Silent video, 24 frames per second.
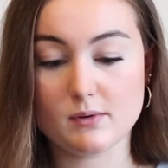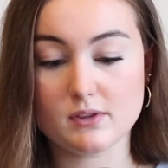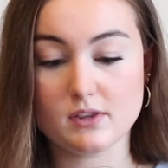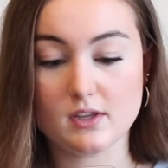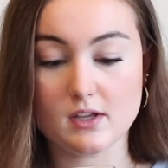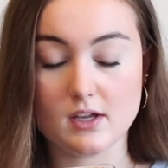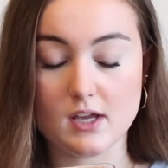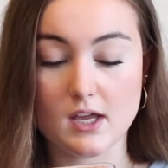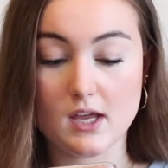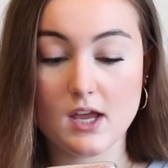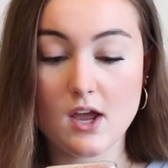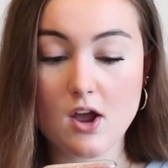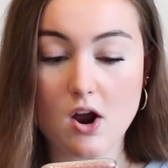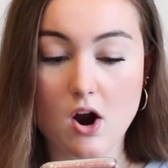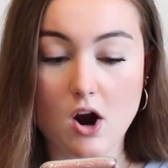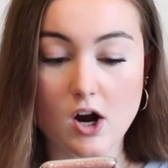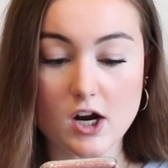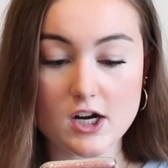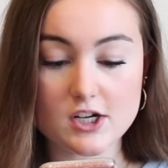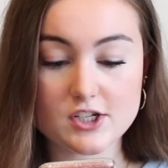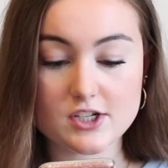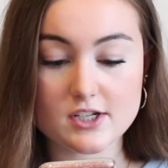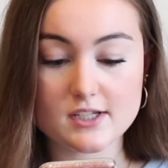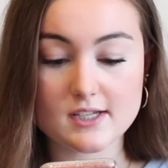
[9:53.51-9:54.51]
with the
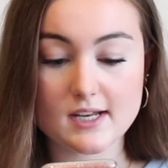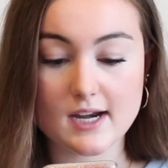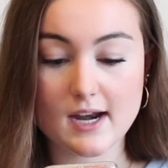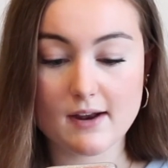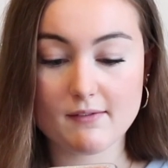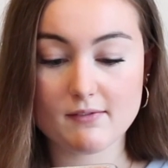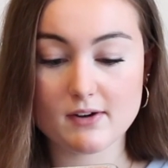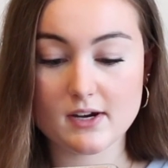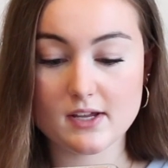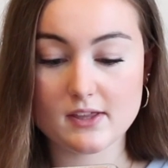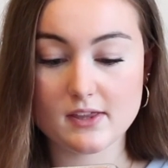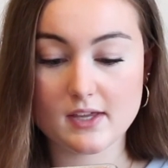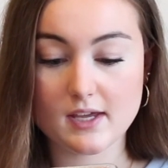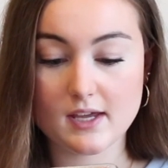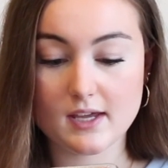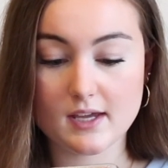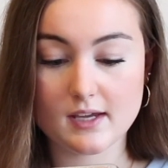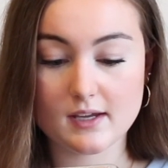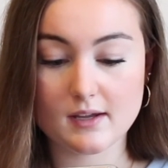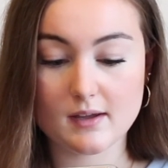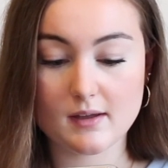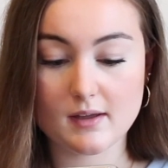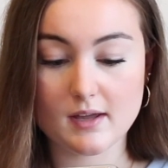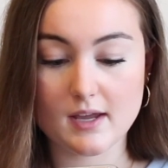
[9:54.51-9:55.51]
arches and
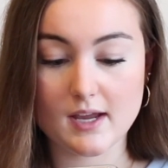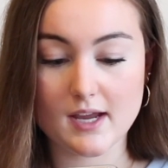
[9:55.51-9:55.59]
everything,